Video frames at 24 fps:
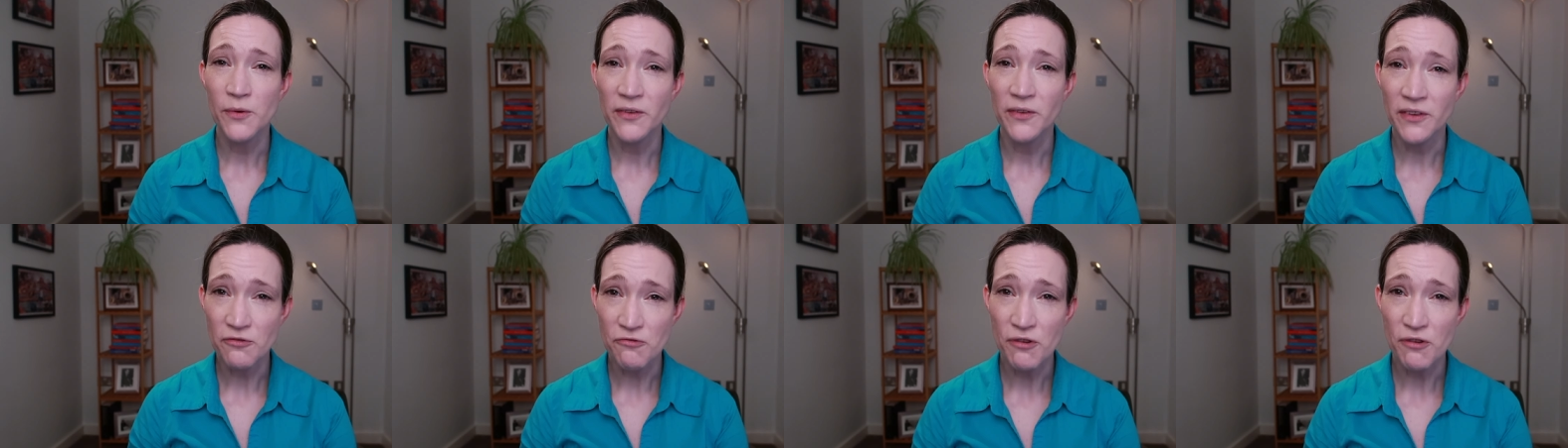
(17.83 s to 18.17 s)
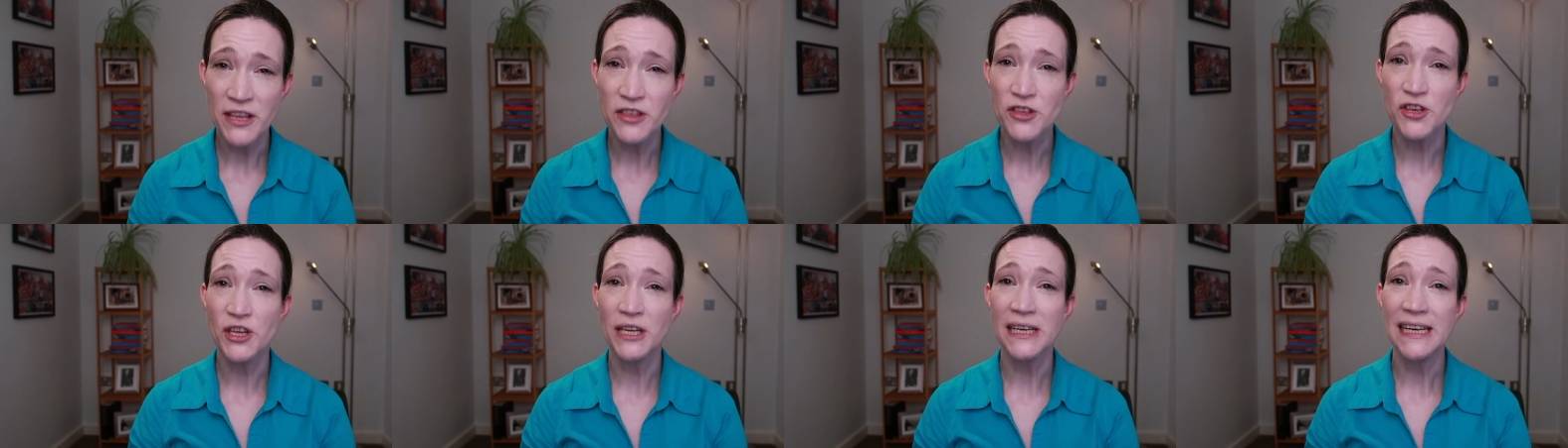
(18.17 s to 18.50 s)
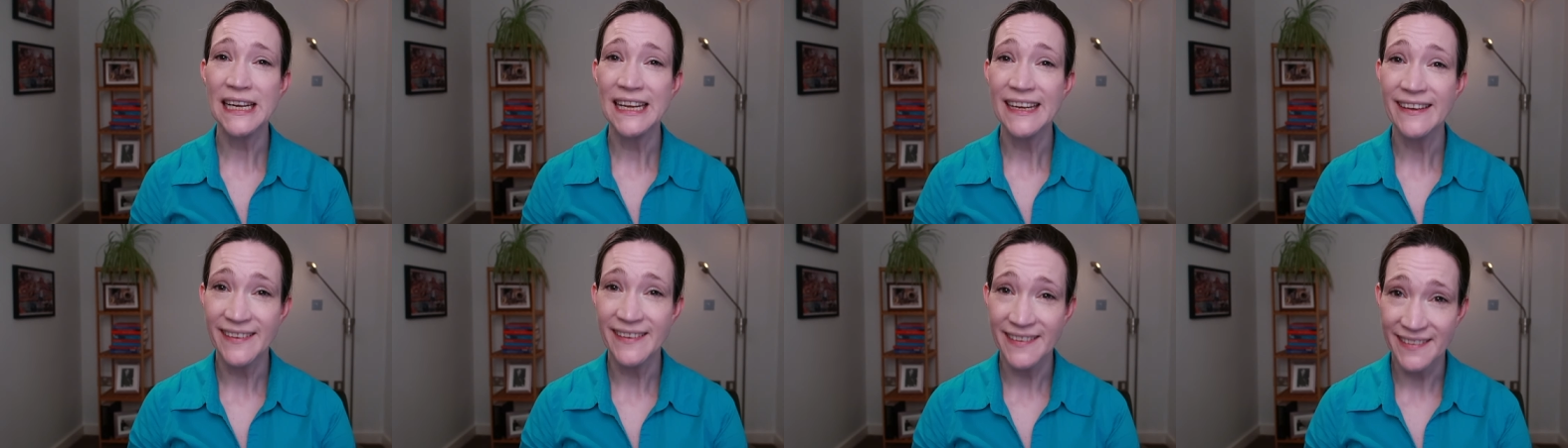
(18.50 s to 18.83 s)
was
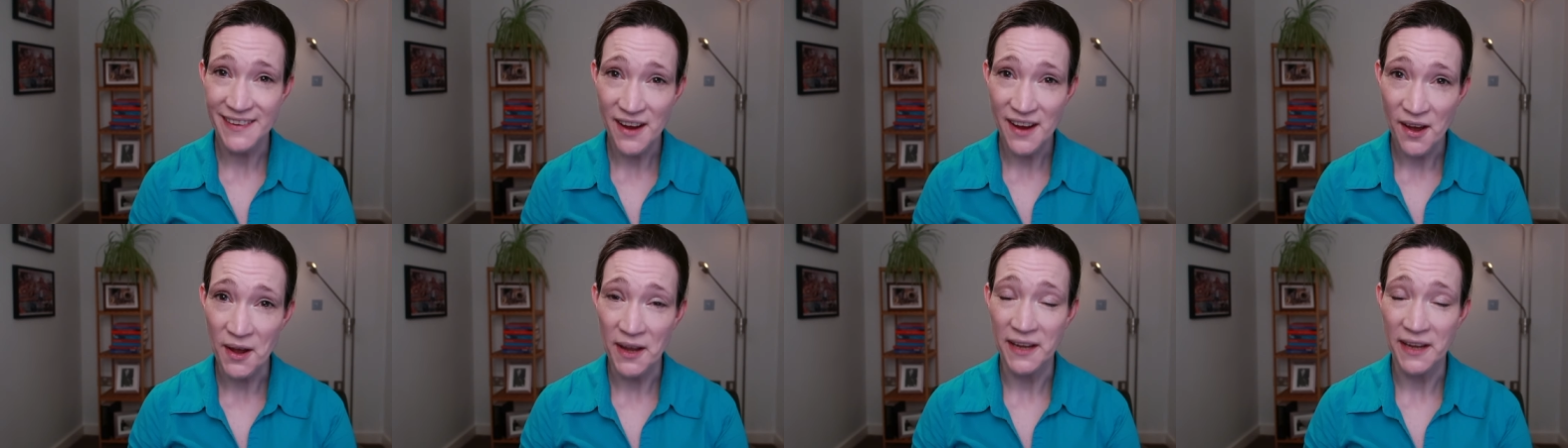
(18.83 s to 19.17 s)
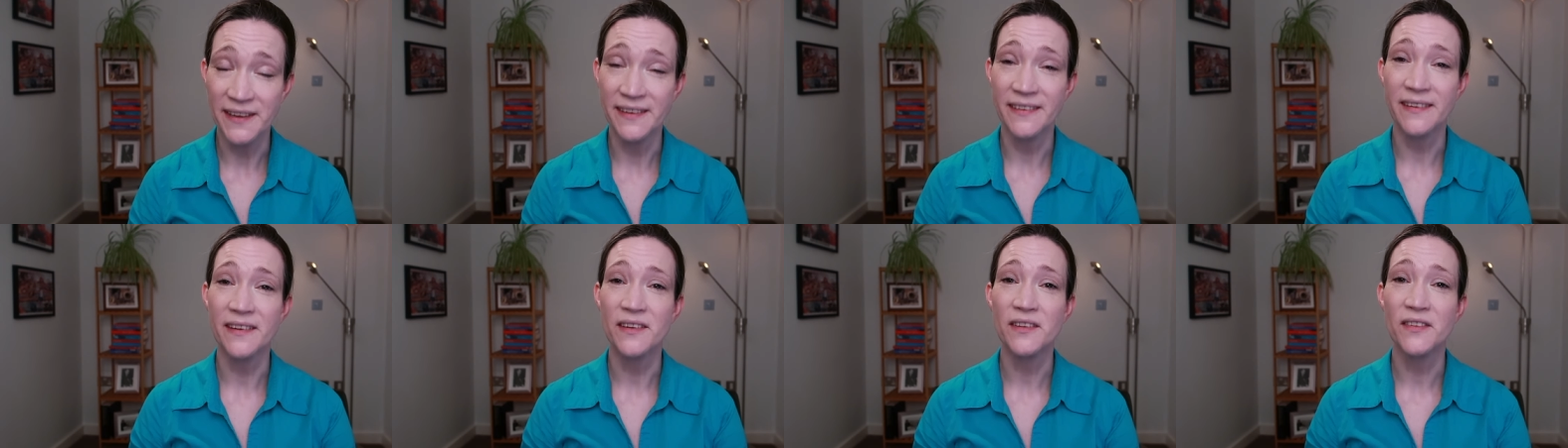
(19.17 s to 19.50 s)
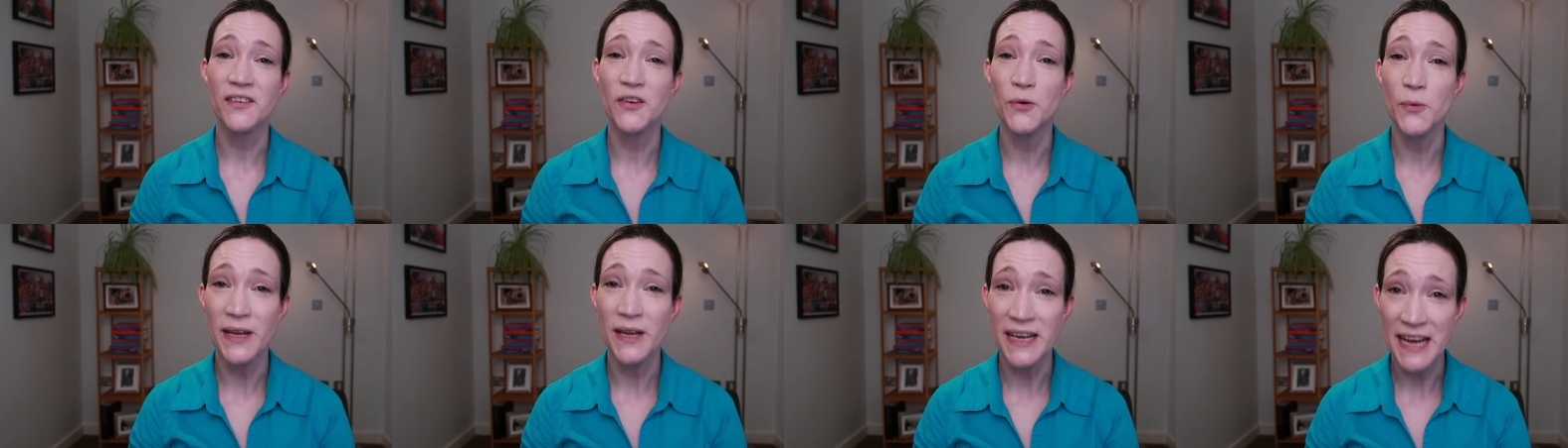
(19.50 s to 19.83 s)
originally designed
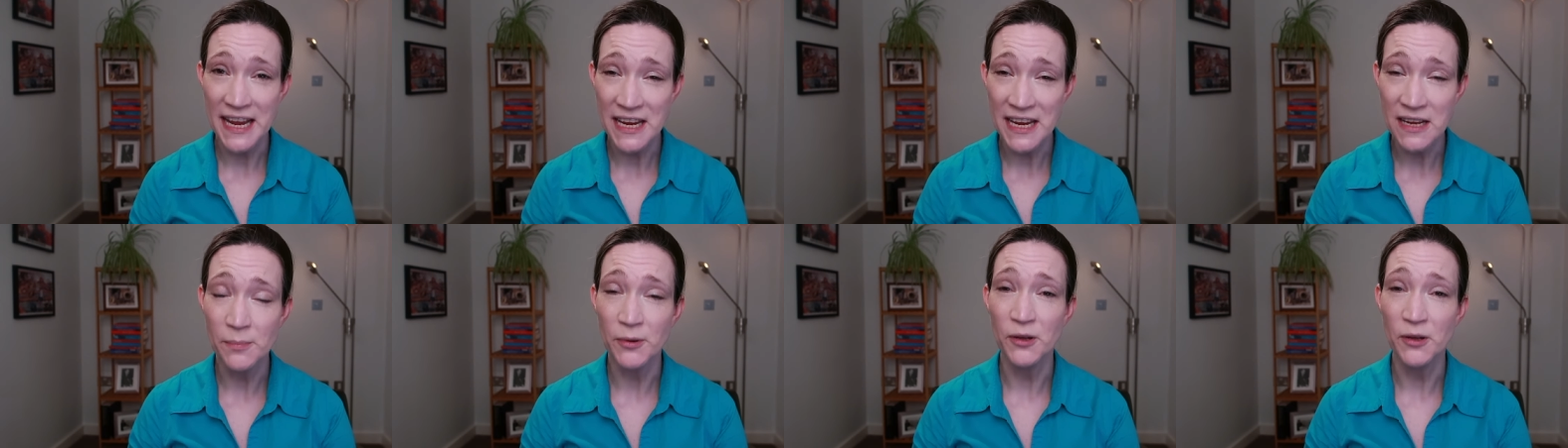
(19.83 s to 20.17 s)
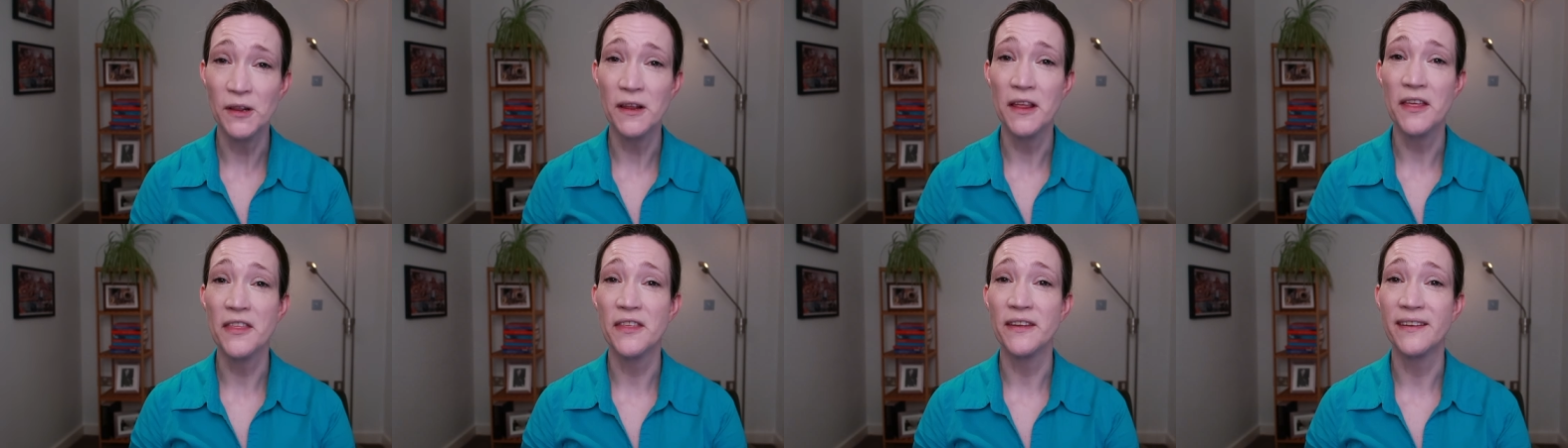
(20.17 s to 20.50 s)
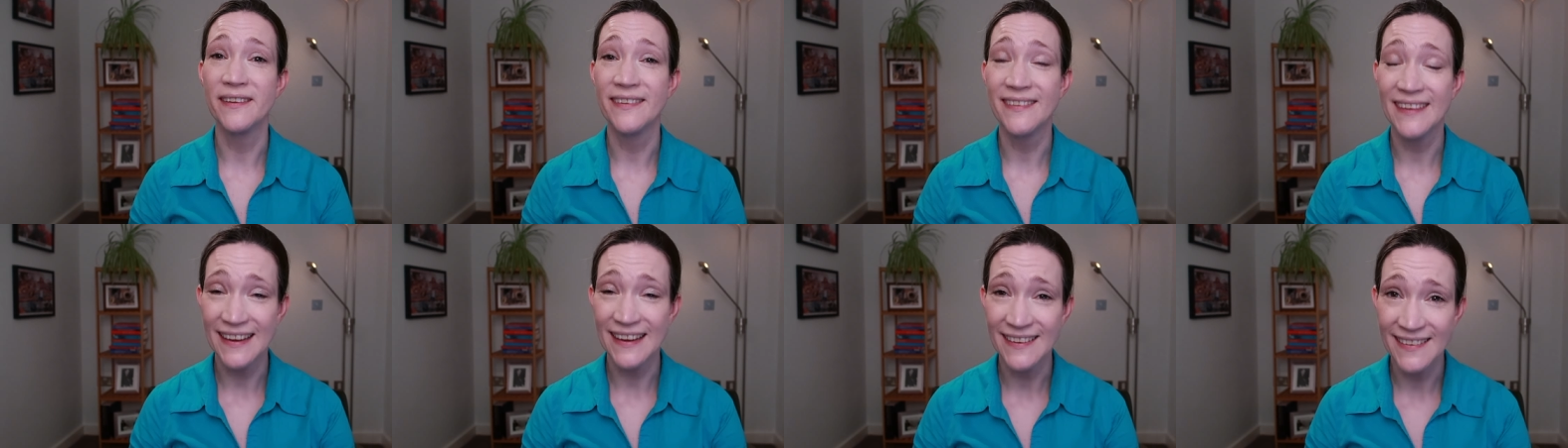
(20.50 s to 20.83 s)
to enable the
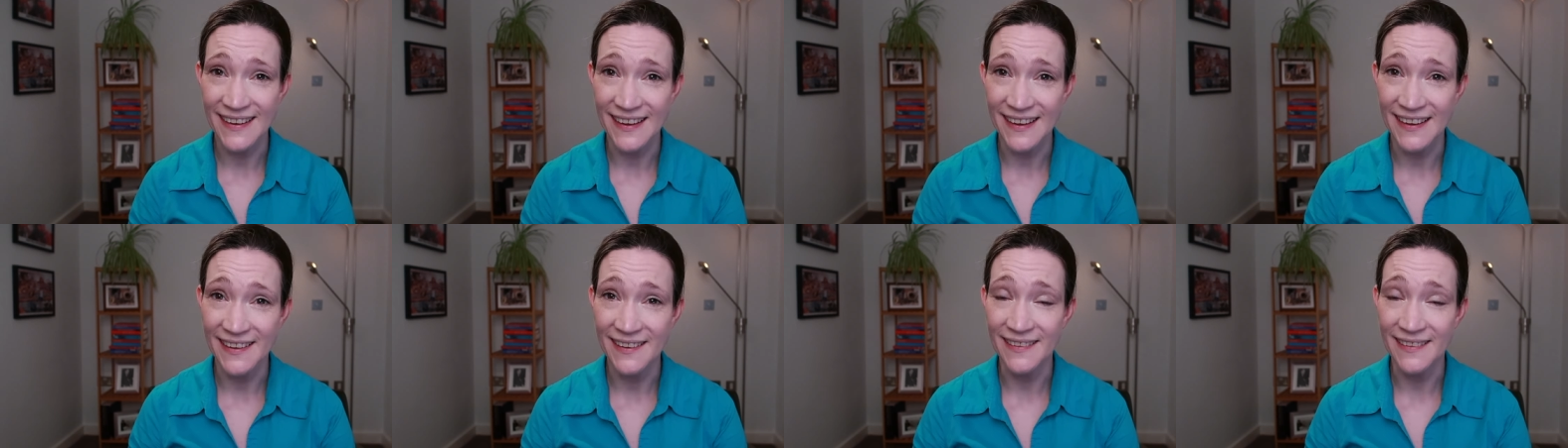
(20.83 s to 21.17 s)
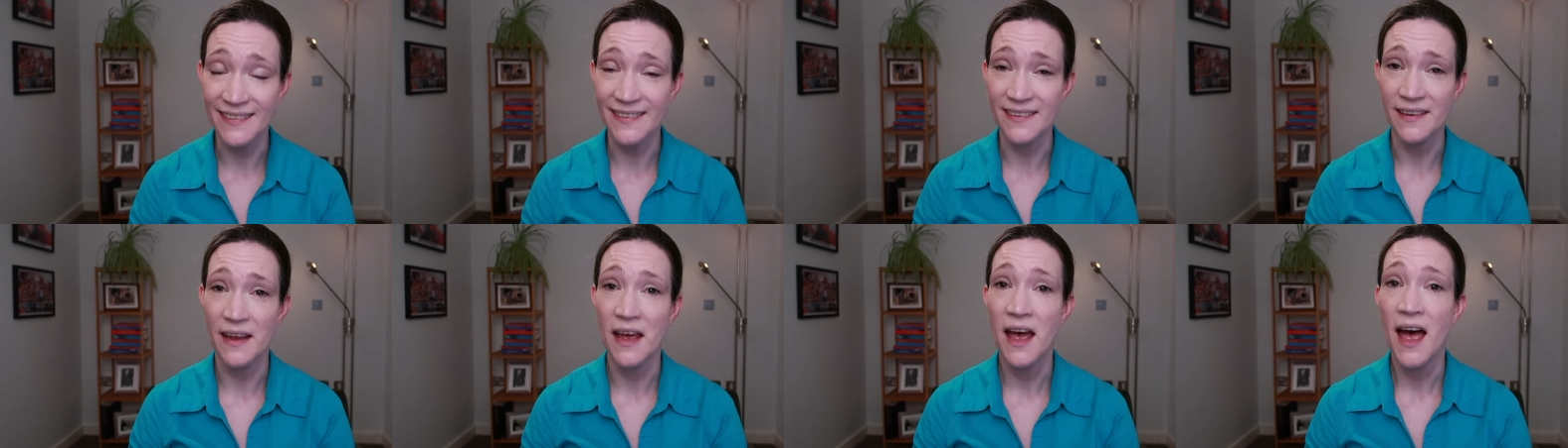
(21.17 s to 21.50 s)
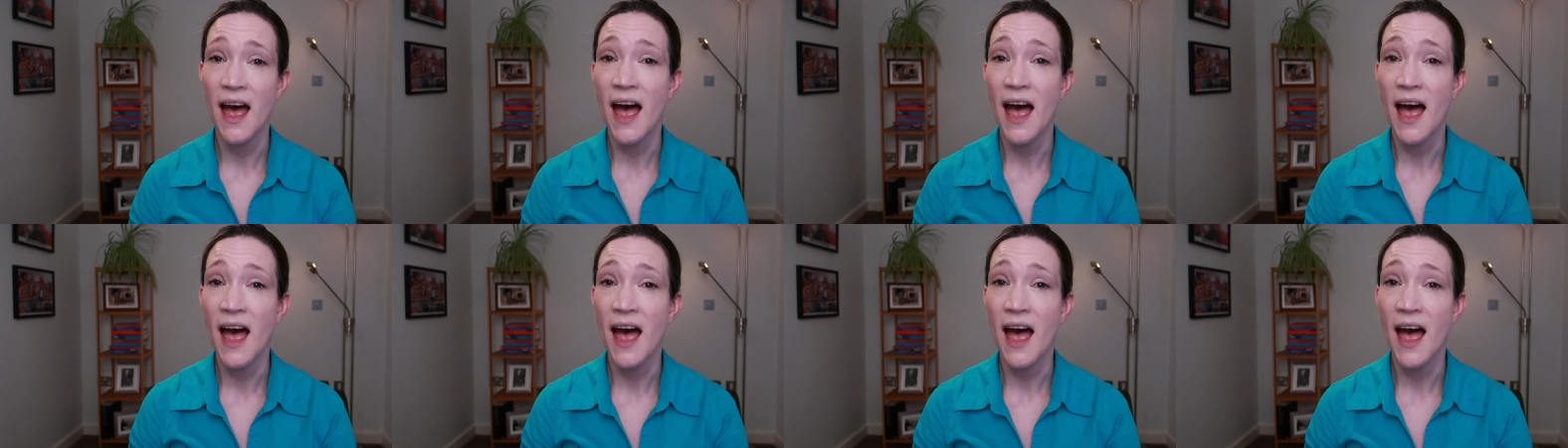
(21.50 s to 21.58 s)
cities